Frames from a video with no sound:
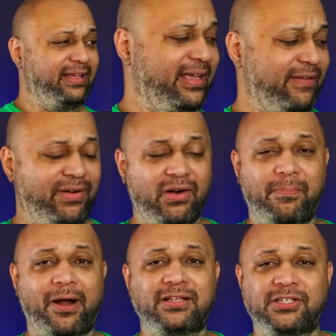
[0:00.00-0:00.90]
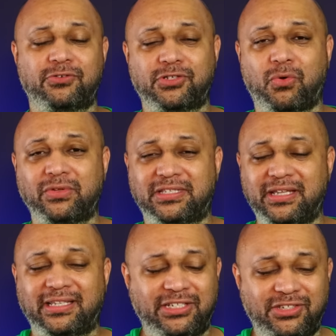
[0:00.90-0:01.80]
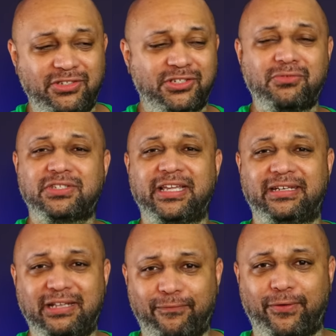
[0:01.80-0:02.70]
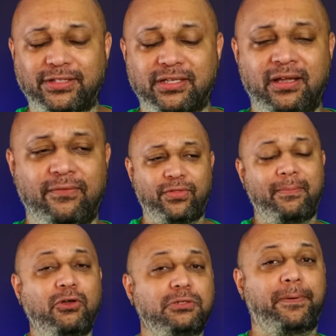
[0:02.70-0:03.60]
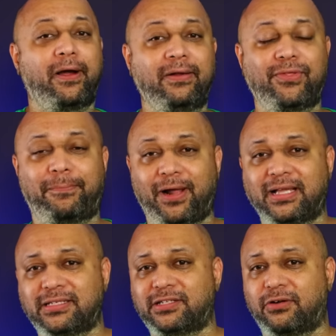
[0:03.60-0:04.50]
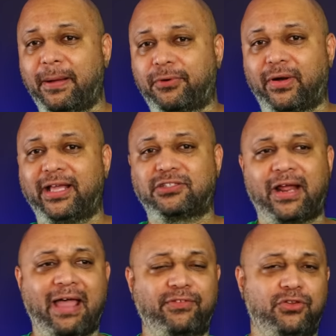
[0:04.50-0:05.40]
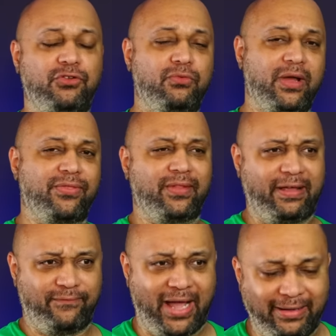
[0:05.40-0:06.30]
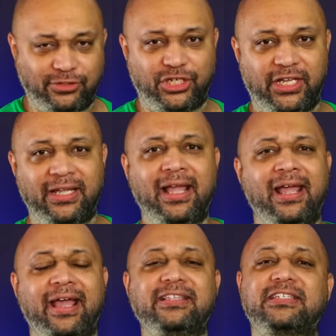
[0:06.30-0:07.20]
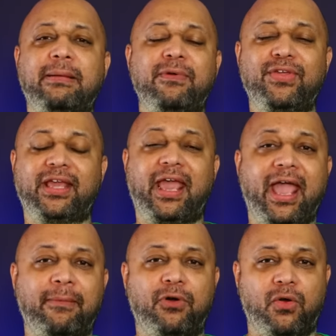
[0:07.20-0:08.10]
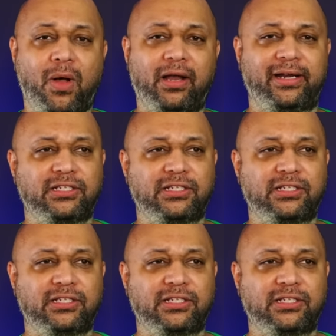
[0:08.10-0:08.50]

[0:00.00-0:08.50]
Even on a processor as old as this, it, you just don't see a difference. For the most part, the processor upgrades are having to do with like five G and some of the camera quality.